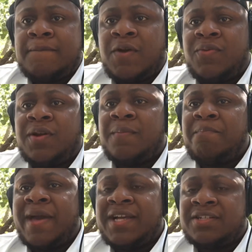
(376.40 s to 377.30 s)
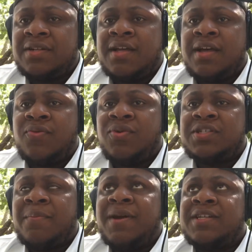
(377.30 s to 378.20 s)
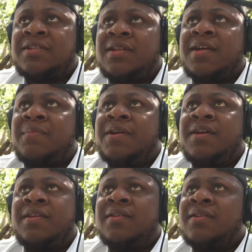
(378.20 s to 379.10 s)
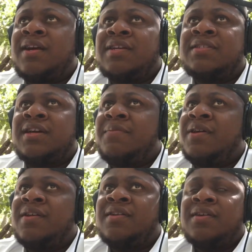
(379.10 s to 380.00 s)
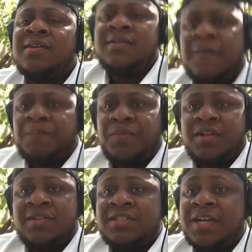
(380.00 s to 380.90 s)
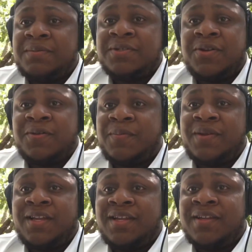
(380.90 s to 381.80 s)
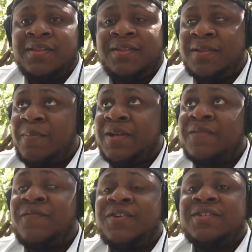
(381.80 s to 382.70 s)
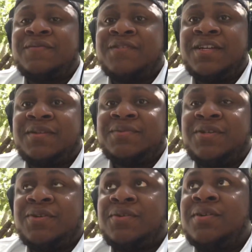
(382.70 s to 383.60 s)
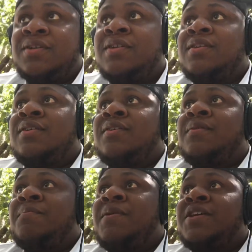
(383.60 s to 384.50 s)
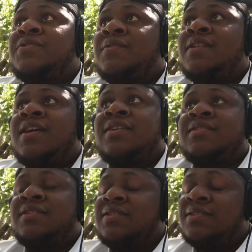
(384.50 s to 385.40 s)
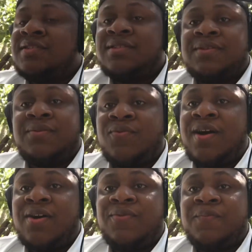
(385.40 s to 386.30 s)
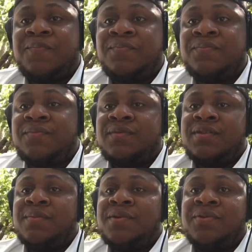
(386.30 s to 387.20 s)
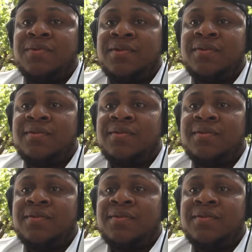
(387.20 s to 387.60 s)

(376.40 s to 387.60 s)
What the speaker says: I want to master that. And once I master that, man, like I said, man, James is going to be the best version of James. So mastering that is just, wow, big one.